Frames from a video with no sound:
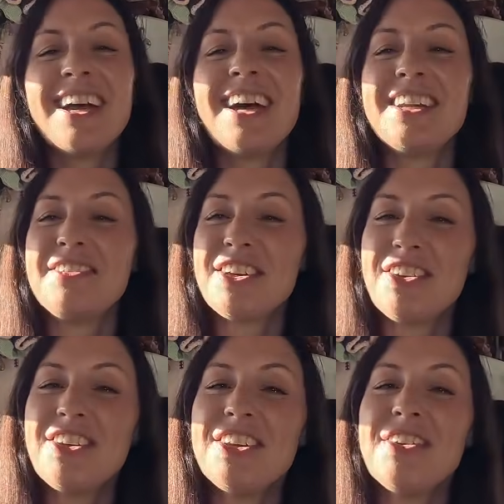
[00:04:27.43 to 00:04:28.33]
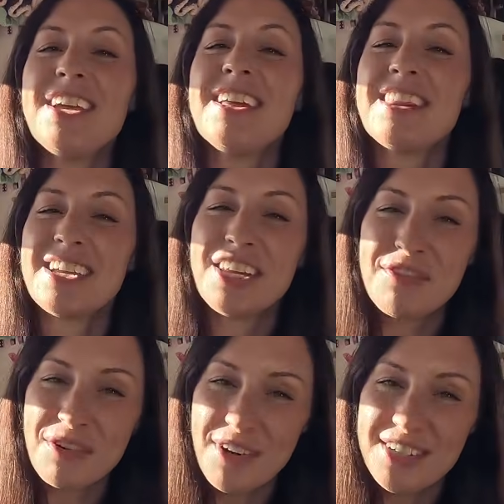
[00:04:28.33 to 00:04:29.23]
And if you're not new here, thank you
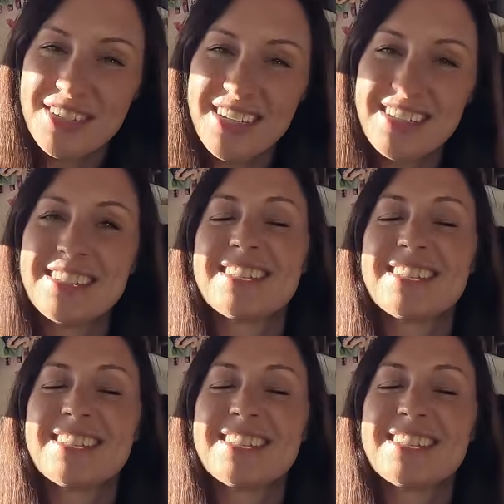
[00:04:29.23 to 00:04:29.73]
for watching.